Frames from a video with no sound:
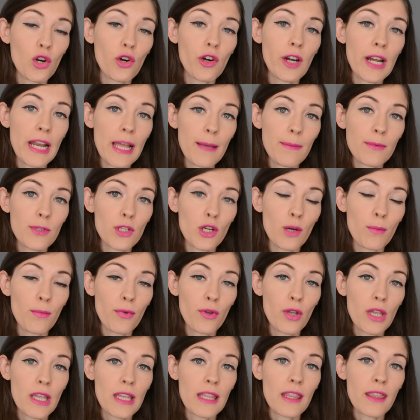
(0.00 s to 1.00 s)
or a
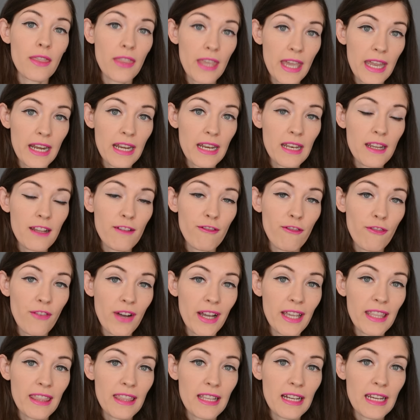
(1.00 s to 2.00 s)
laptop, then
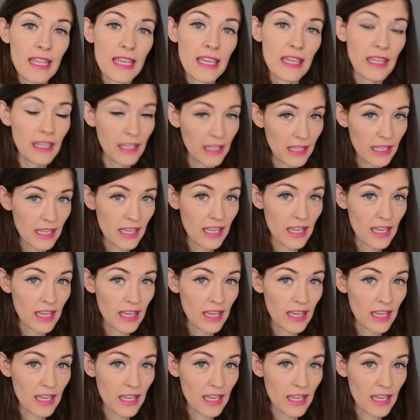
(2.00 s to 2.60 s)
find the link